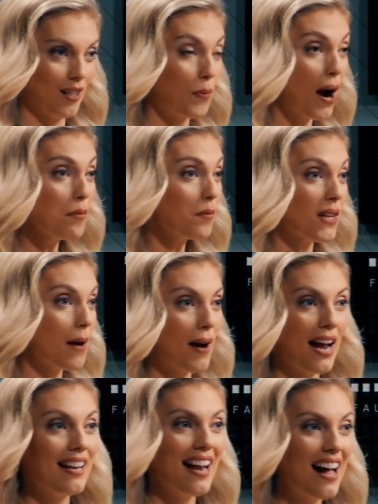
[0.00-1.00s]
The problem's not
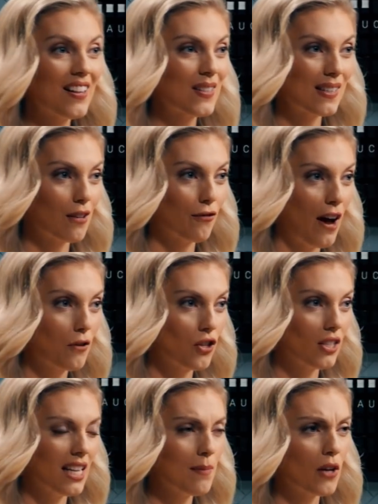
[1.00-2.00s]
my analysis of
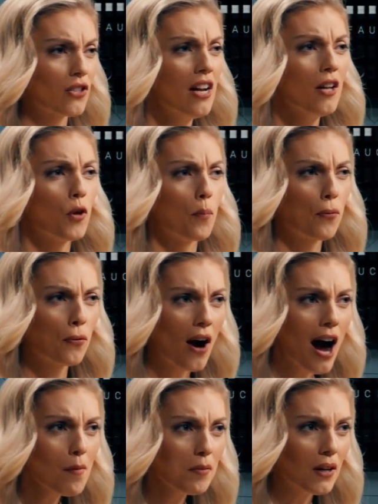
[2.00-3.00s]
Fauci's emails. The
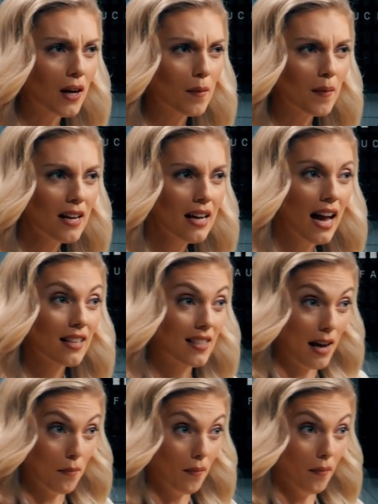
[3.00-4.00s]
problem is
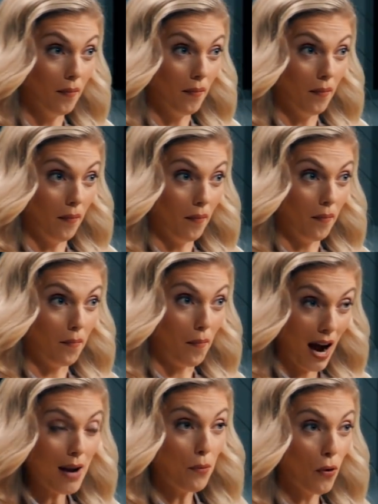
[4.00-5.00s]
that
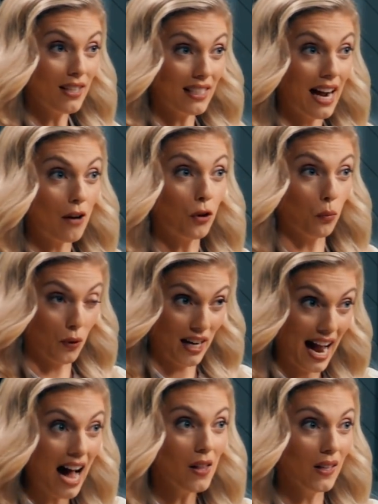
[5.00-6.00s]
my pointing out the
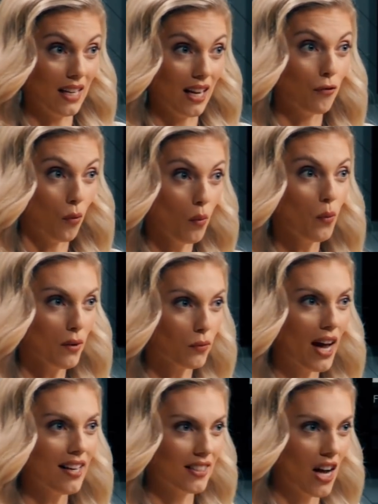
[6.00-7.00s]
reality of what we
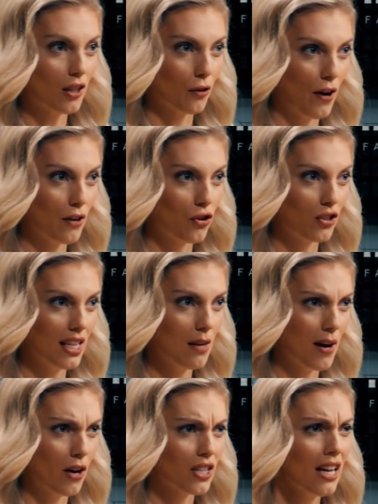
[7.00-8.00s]
read in Doctor Fauci's
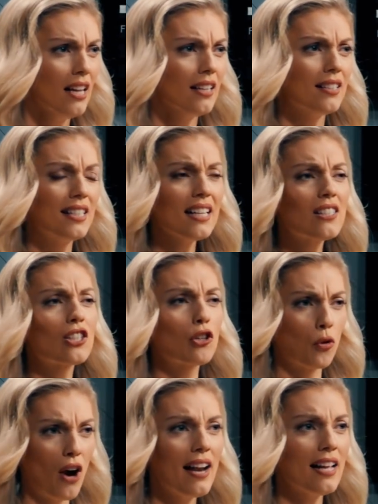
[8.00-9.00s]
emails
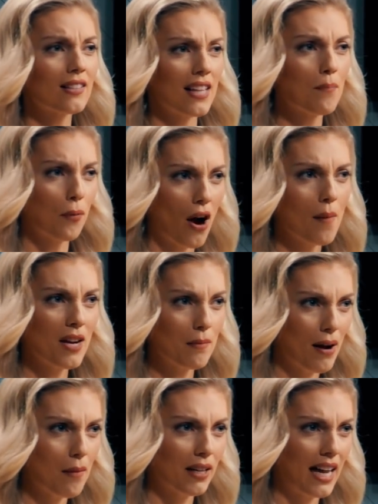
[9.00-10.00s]
discredits a
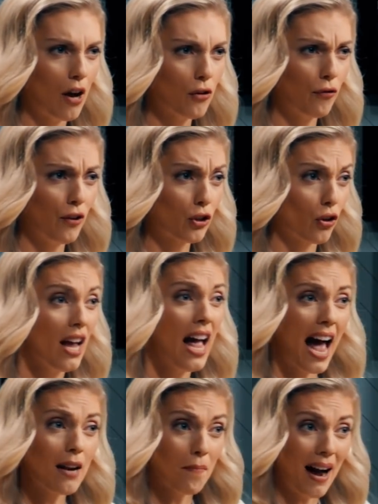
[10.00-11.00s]
prominent public health official
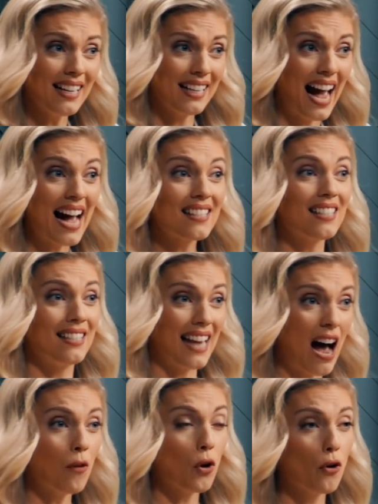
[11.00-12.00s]
and might cast
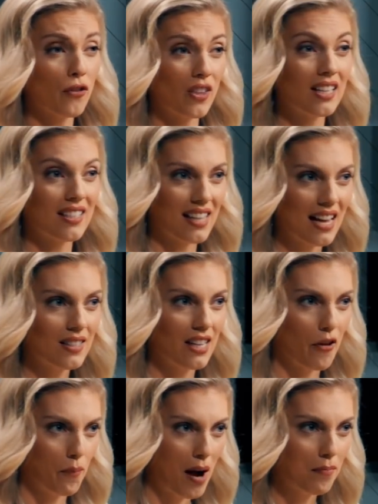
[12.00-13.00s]
doubt over the
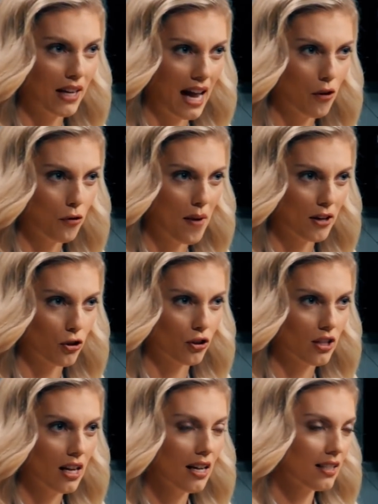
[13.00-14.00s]
necessity of public health
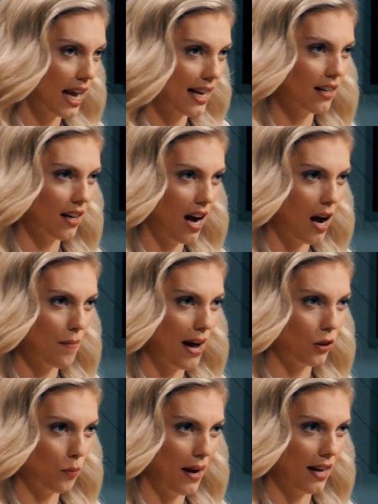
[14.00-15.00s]
measures taken to
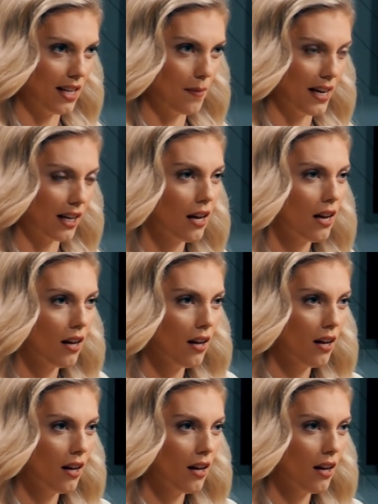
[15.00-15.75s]
combat the pandemic.